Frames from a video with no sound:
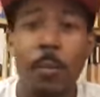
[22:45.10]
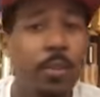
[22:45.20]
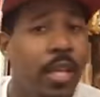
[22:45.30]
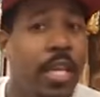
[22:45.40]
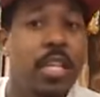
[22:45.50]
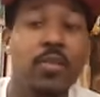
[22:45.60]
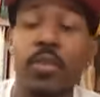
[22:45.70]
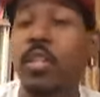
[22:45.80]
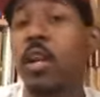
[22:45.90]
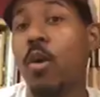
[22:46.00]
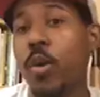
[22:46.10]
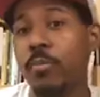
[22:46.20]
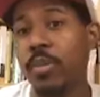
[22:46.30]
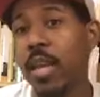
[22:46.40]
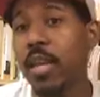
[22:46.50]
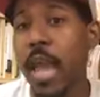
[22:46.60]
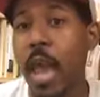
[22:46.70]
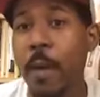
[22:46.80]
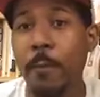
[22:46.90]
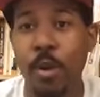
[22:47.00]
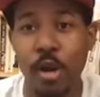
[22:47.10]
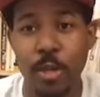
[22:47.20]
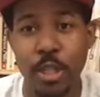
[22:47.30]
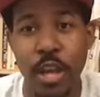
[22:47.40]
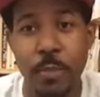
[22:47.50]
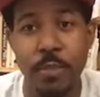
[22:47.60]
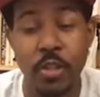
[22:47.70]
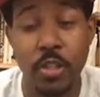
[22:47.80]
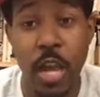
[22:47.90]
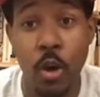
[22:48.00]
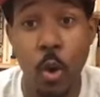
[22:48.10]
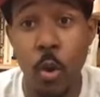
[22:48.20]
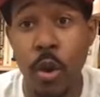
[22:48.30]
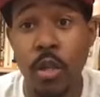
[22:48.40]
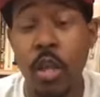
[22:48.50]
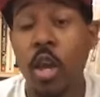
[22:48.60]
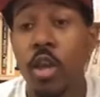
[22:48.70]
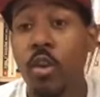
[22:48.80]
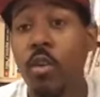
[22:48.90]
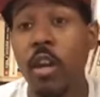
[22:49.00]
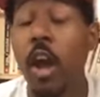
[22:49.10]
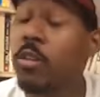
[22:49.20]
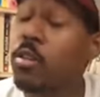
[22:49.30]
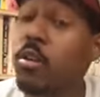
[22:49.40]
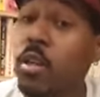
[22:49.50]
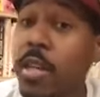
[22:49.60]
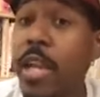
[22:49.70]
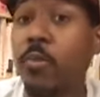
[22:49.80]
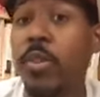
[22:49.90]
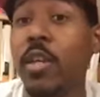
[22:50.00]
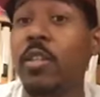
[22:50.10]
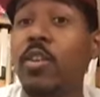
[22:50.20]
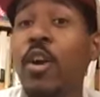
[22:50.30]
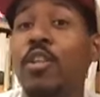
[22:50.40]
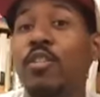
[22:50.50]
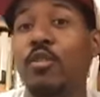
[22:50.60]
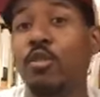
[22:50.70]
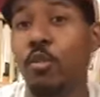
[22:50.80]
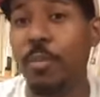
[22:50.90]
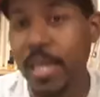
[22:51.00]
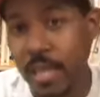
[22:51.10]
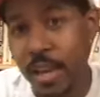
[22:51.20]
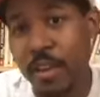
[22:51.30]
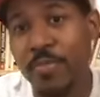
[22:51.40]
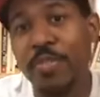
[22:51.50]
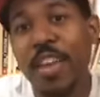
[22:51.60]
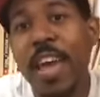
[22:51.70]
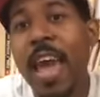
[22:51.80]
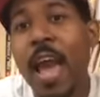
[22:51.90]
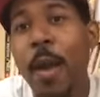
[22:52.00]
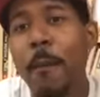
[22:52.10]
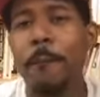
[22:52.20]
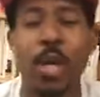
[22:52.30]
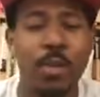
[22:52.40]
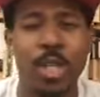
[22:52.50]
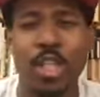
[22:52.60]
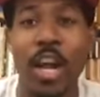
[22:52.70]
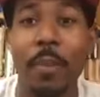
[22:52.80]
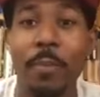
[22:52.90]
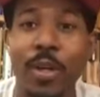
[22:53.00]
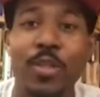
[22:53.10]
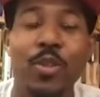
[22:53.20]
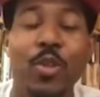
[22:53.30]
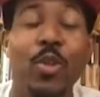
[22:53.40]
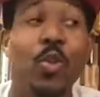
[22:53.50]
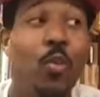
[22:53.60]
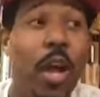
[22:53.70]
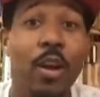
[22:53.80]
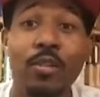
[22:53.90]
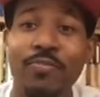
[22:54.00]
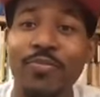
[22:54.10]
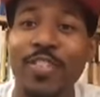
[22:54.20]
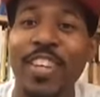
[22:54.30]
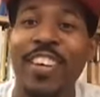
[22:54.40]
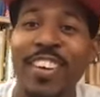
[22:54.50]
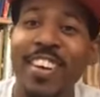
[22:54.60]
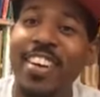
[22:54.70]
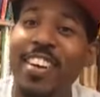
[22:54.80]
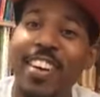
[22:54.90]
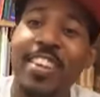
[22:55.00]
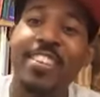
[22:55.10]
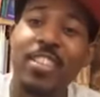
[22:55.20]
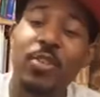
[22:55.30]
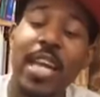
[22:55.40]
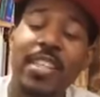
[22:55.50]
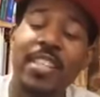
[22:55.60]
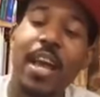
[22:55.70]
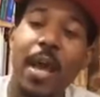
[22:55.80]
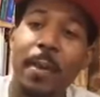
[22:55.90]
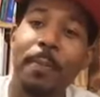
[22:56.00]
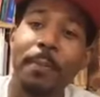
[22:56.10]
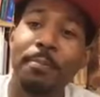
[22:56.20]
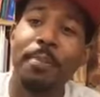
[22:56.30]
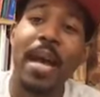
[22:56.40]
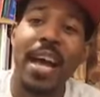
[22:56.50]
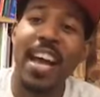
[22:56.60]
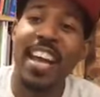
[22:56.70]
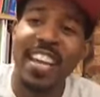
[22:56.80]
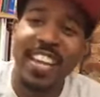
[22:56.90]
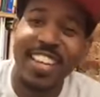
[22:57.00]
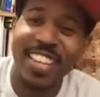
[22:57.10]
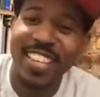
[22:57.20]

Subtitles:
please visit our website at barbershopbooks.org. You can also connect with us on social media at Barbershop Books. Well, until next time, bye.